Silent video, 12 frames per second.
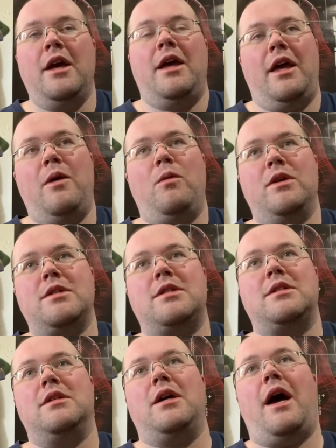It
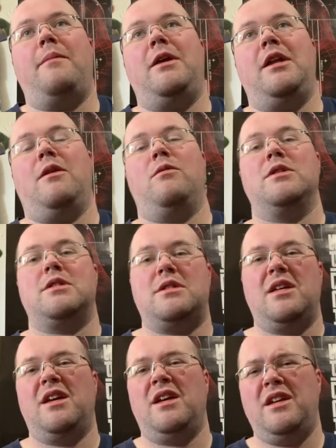was,
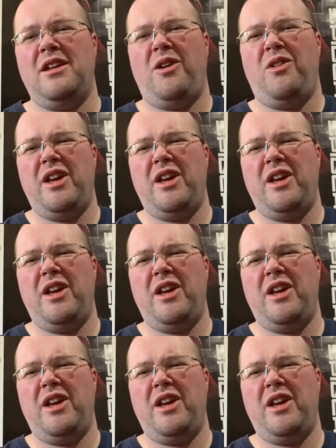you know,